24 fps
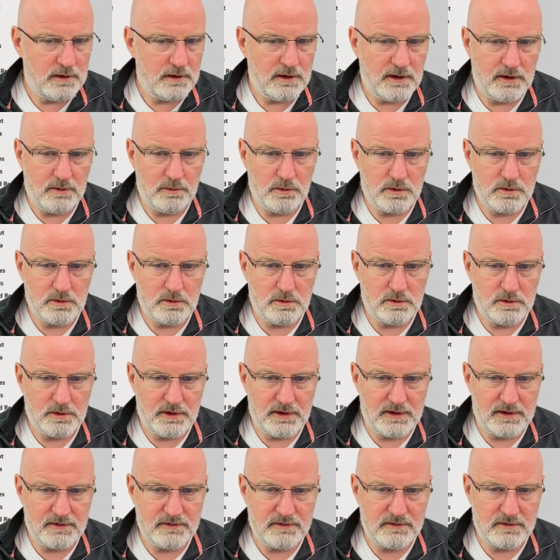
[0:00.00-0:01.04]
and then we'll call
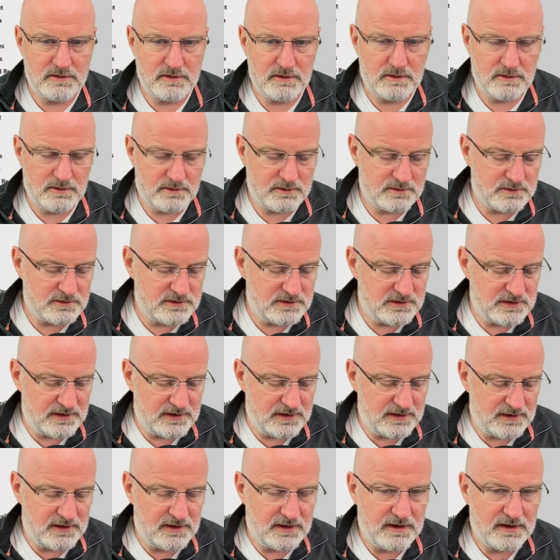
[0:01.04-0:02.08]
this
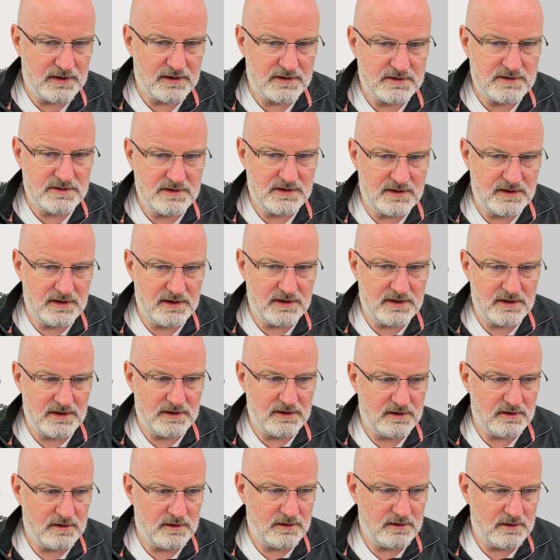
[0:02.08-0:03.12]

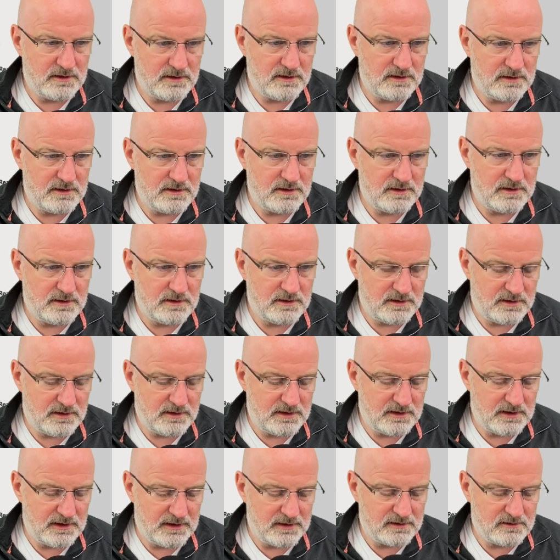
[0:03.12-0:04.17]
txt
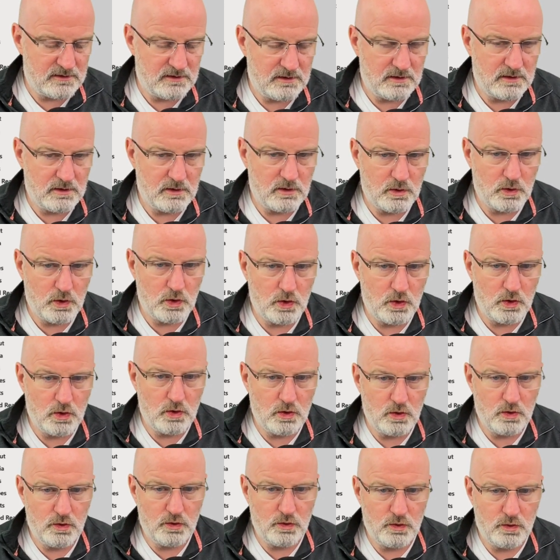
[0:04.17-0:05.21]
category.
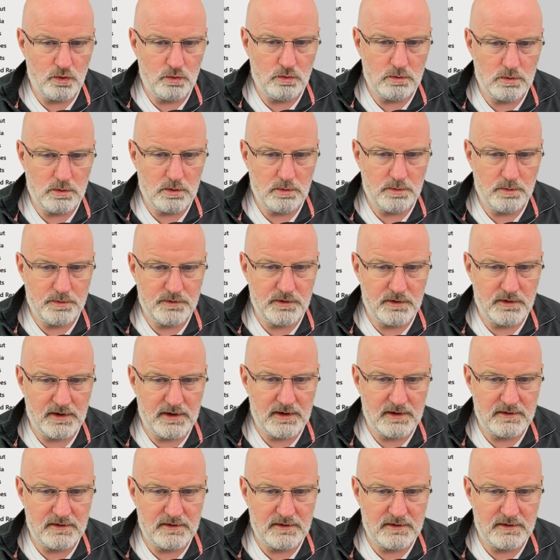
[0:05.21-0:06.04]
Oops,